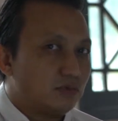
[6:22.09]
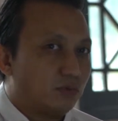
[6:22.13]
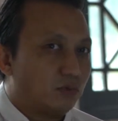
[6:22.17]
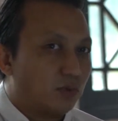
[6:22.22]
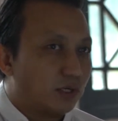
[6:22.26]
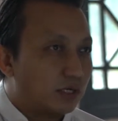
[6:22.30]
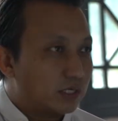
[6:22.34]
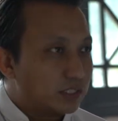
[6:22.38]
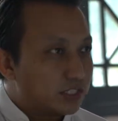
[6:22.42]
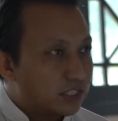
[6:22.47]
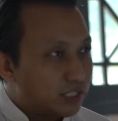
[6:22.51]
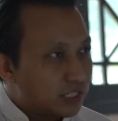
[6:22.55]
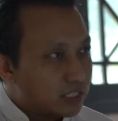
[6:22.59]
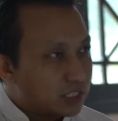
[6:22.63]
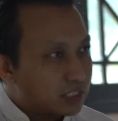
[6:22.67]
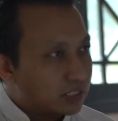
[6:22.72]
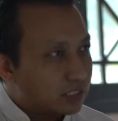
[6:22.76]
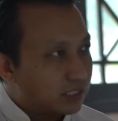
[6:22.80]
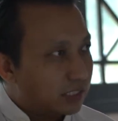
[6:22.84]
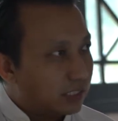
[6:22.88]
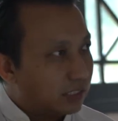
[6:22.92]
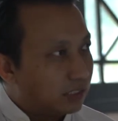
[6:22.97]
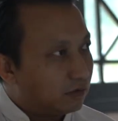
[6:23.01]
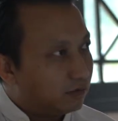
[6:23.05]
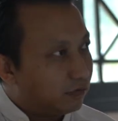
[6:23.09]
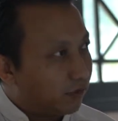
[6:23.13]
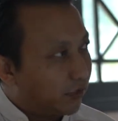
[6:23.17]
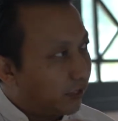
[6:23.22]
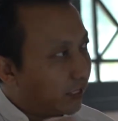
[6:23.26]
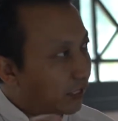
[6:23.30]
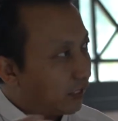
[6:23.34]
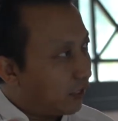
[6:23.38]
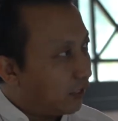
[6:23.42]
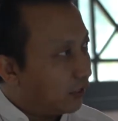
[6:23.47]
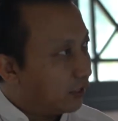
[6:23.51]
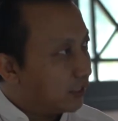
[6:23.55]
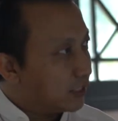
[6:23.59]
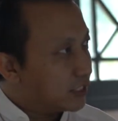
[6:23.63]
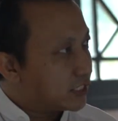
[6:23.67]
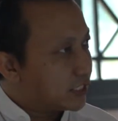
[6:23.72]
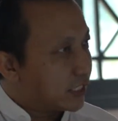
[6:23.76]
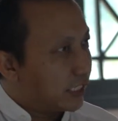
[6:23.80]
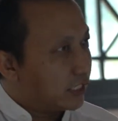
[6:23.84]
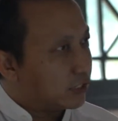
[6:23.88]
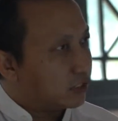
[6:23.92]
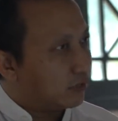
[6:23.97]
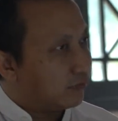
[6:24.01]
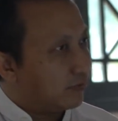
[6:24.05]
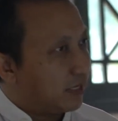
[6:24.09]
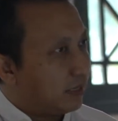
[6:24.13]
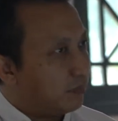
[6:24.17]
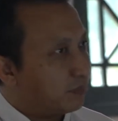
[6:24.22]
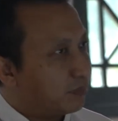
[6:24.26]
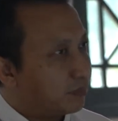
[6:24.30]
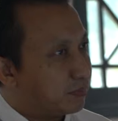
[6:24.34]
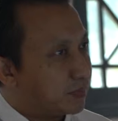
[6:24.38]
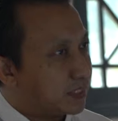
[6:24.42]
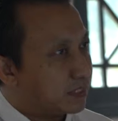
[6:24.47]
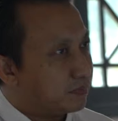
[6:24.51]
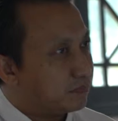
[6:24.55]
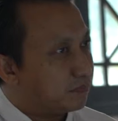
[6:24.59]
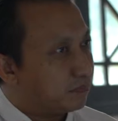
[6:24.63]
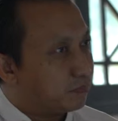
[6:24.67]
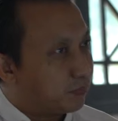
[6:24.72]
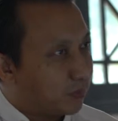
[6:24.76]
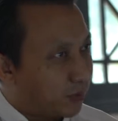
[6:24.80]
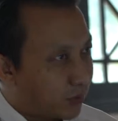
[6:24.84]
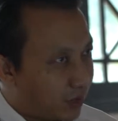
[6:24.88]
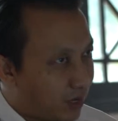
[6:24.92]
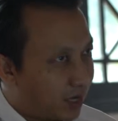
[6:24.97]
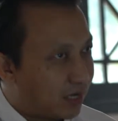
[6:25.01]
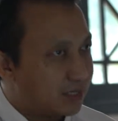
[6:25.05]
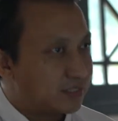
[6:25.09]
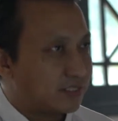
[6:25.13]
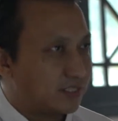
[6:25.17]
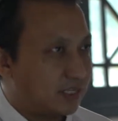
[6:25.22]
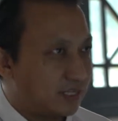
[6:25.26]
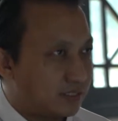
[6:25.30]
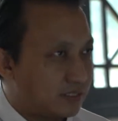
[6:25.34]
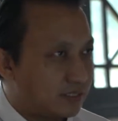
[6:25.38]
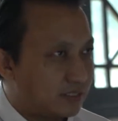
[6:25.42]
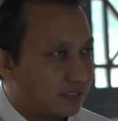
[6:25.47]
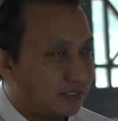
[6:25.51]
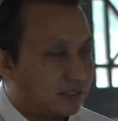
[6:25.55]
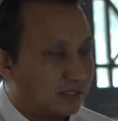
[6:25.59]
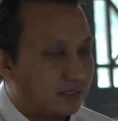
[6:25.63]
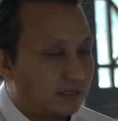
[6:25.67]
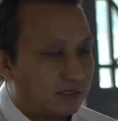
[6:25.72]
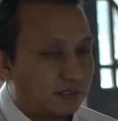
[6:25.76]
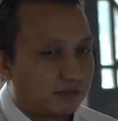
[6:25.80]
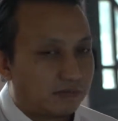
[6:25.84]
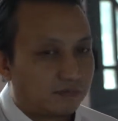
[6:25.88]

We're just in the very early stage of that process.